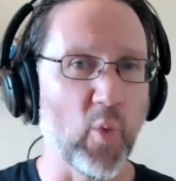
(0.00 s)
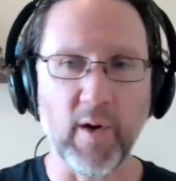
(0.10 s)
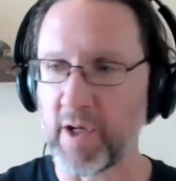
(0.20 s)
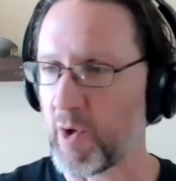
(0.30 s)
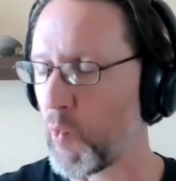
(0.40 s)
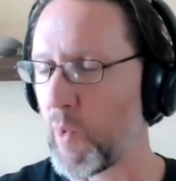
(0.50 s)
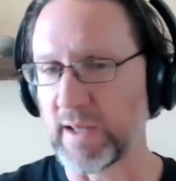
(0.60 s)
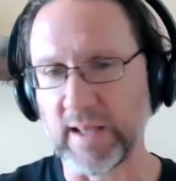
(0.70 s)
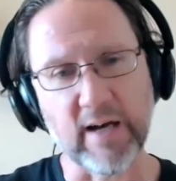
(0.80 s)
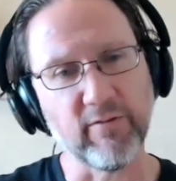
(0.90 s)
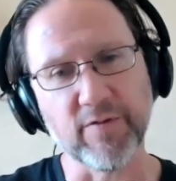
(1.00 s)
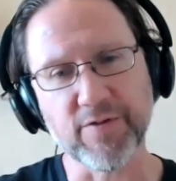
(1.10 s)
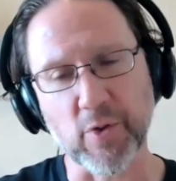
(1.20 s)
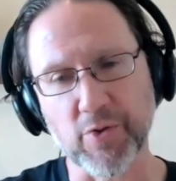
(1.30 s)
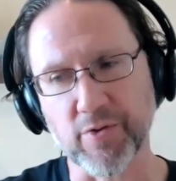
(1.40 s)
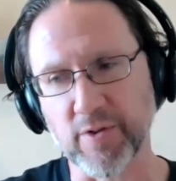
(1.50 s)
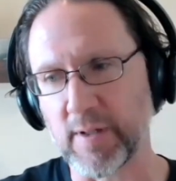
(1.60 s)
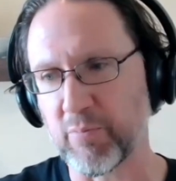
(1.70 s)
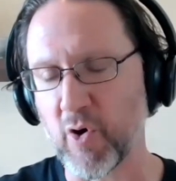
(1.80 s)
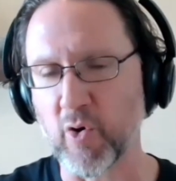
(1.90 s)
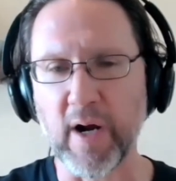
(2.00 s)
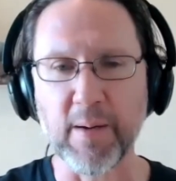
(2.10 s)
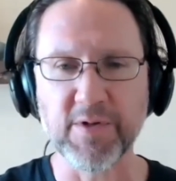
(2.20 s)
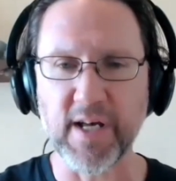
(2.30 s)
what level of social programs